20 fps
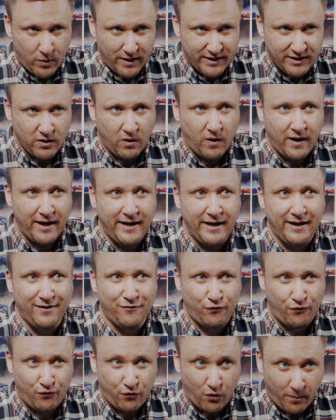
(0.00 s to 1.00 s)
we're
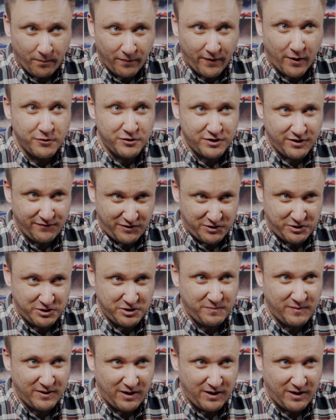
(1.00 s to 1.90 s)
signing from those divisions